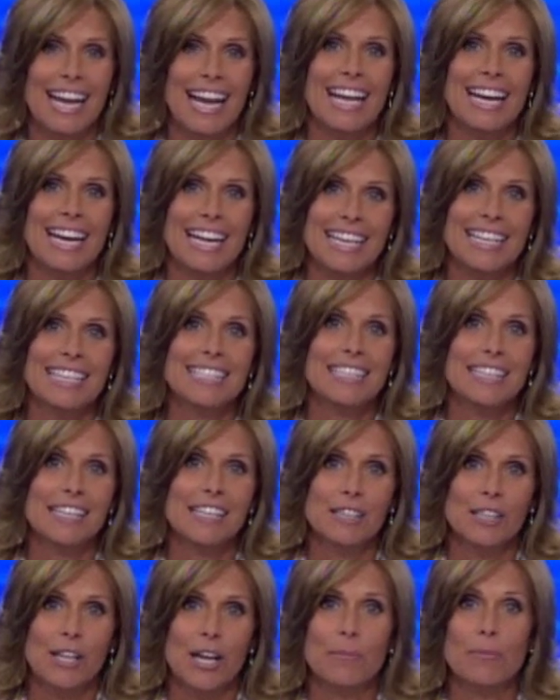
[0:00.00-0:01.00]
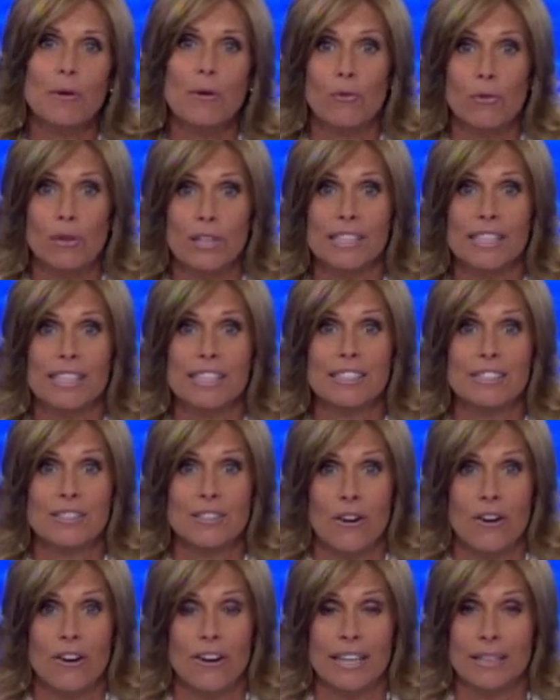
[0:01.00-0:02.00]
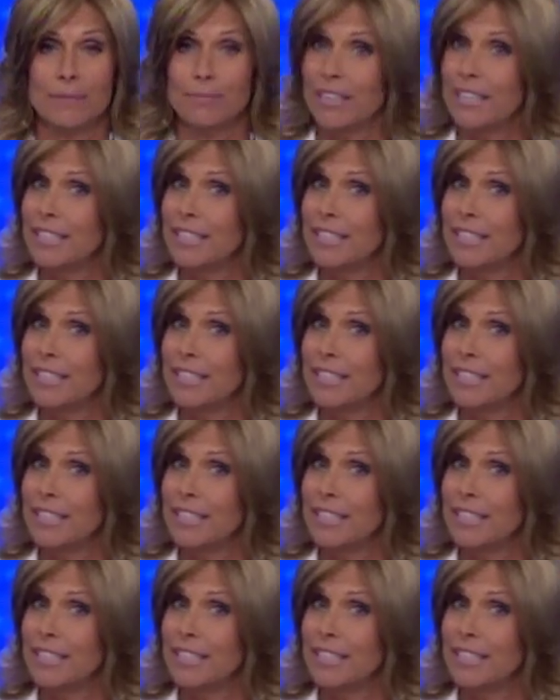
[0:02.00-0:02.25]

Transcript: And is the club really sorry?